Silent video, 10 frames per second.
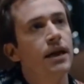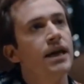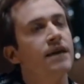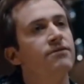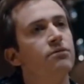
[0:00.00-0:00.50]

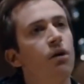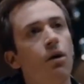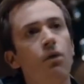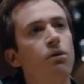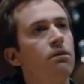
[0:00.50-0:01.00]
If you
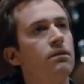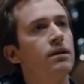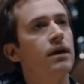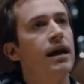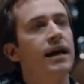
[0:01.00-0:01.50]
all
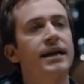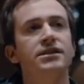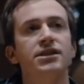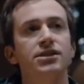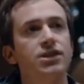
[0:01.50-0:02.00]
can
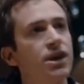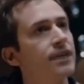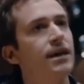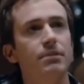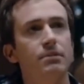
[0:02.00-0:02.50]
just shut
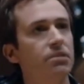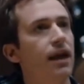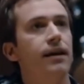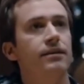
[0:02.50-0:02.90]
up and play.